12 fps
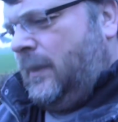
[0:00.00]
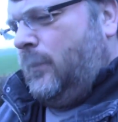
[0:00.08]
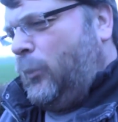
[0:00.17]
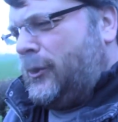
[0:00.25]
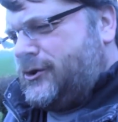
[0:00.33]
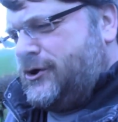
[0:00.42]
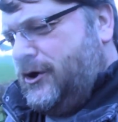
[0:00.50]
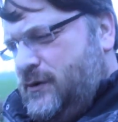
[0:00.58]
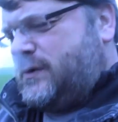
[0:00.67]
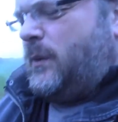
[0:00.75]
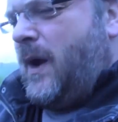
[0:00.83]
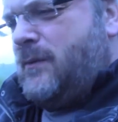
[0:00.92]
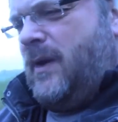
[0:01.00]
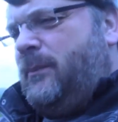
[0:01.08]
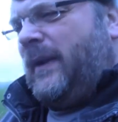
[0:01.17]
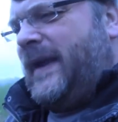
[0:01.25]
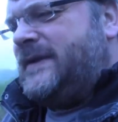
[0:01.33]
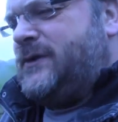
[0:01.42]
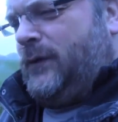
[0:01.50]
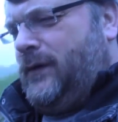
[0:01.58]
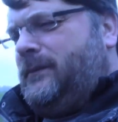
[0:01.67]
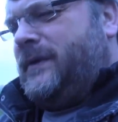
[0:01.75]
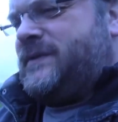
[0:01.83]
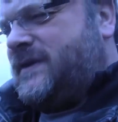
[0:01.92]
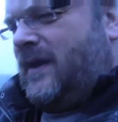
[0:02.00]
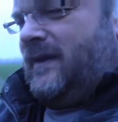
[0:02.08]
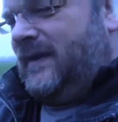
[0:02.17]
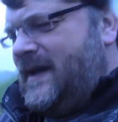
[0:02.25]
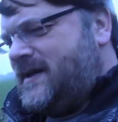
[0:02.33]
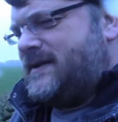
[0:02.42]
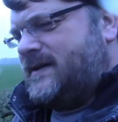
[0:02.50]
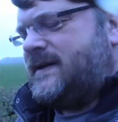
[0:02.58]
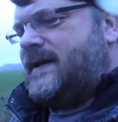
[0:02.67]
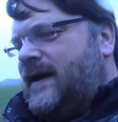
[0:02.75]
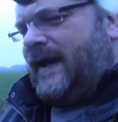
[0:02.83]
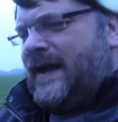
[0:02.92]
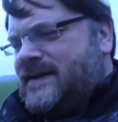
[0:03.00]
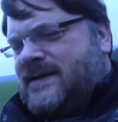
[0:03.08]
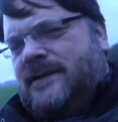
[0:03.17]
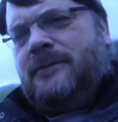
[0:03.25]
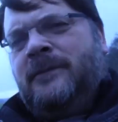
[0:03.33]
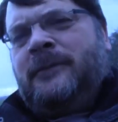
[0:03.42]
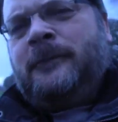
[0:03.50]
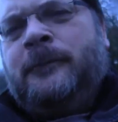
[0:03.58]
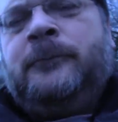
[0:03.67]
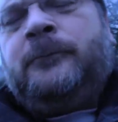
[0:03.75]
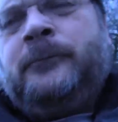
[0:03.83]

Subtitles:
wants you to only play tournament style lists against them,